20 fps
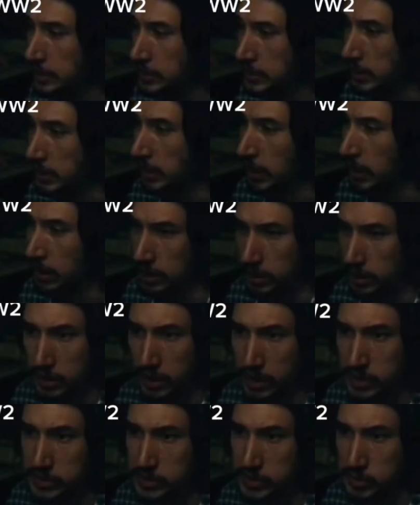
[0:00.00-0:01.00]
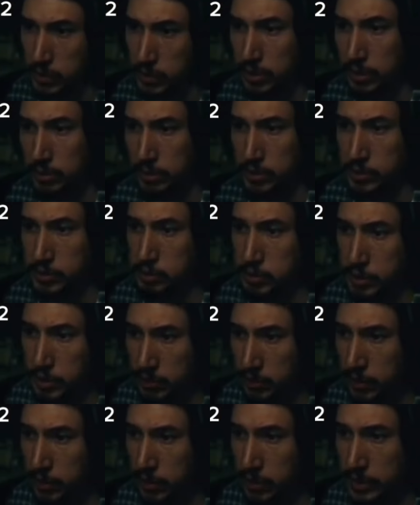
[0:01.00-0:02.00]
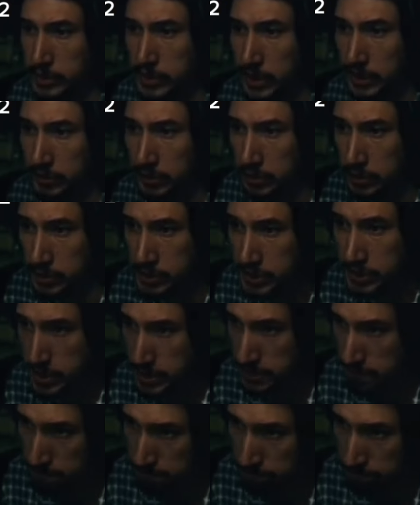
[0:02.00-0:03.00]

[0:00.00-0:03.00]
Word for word: say the Holocaust is one of the most beautiful things I've ever seen.